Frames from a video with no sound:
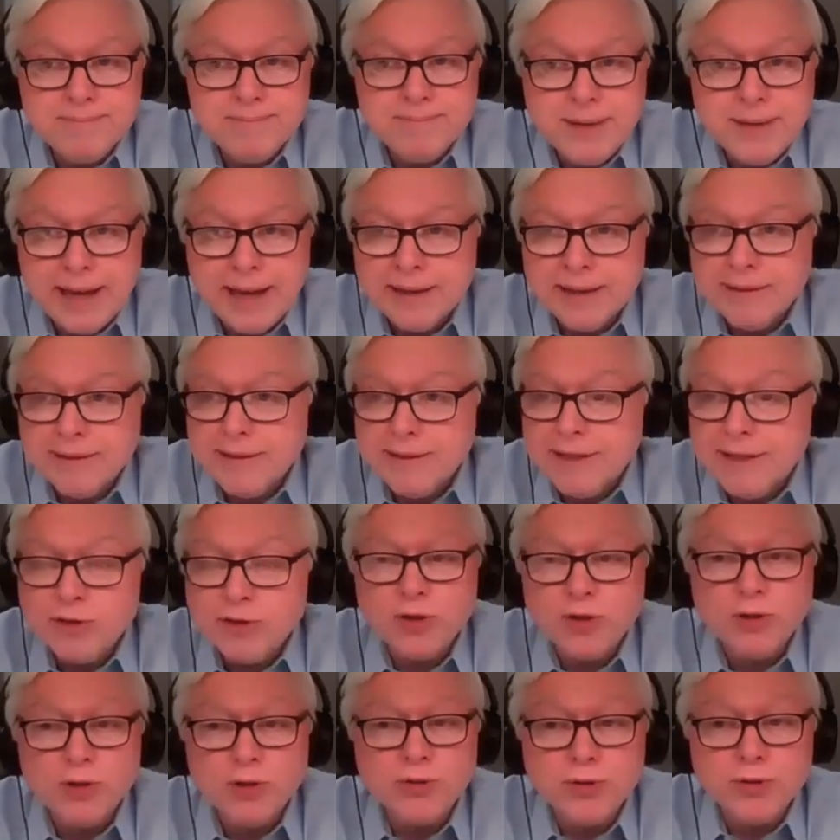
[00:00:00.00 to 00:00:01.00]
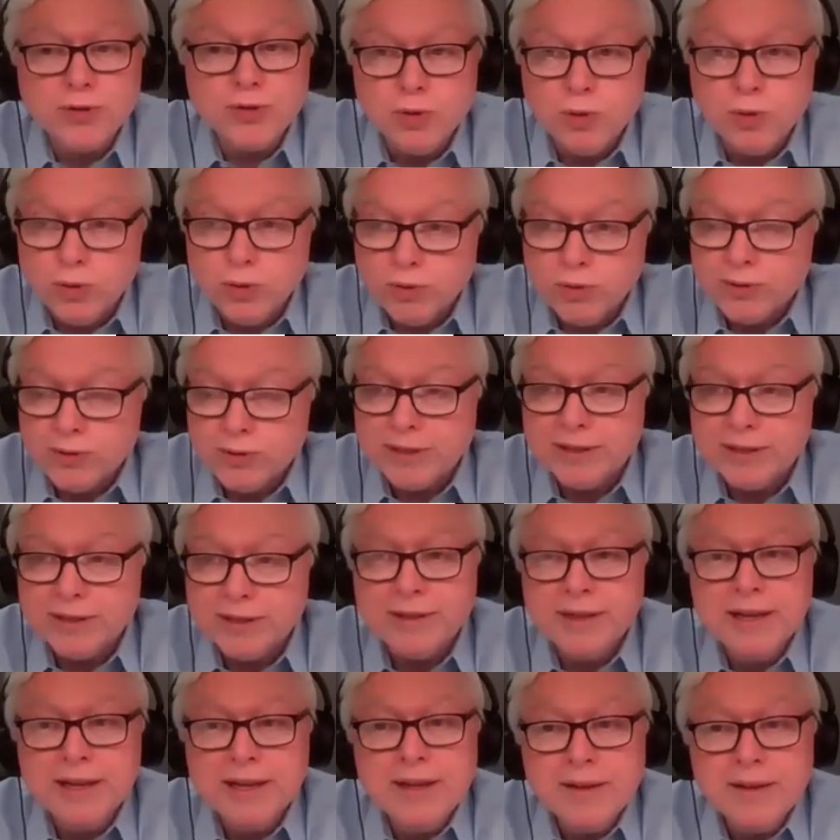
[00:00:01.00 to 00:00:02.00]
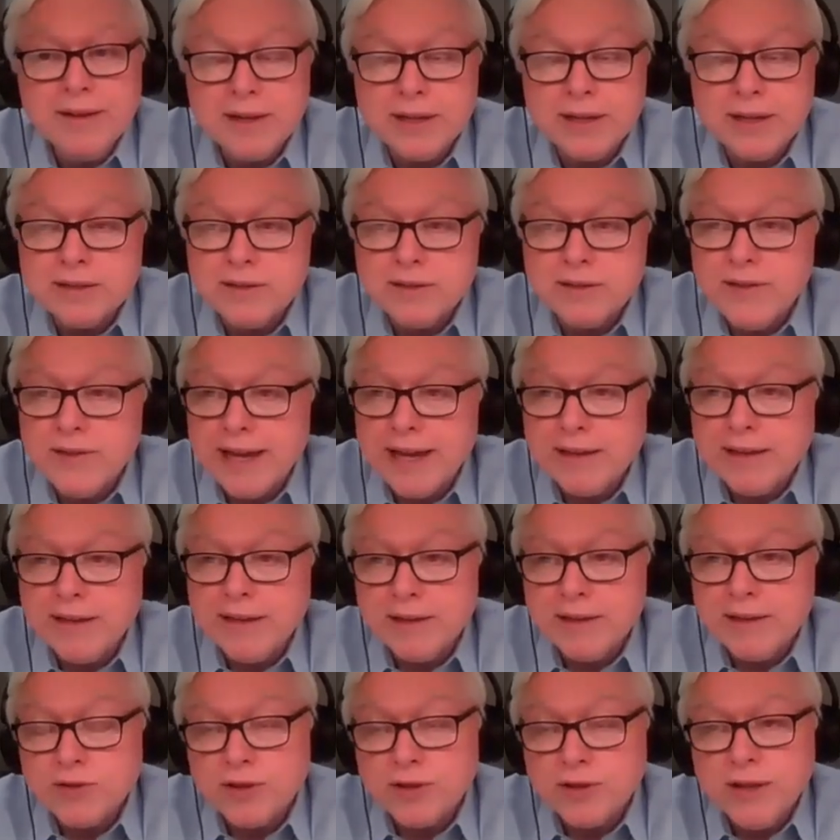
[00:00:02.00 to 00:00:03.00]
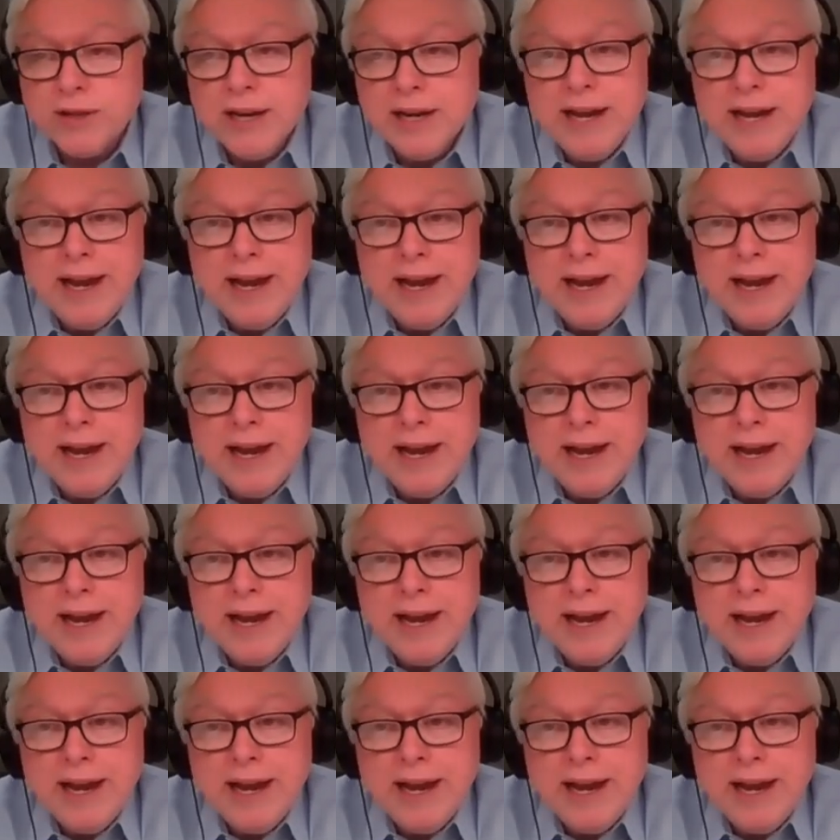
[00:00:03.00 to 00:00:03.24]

and digital tools and things of that nature.